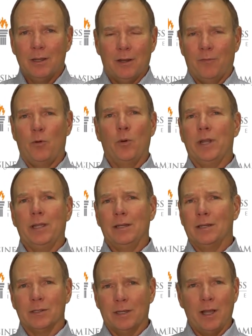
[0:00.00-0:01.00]
Avoiding
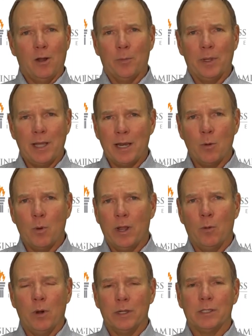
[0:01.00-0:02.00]
doesn't help in any
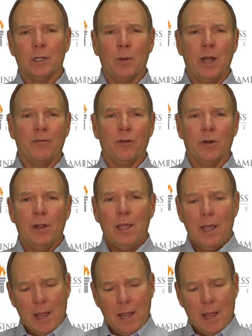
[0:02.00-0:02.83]
way whatsoever.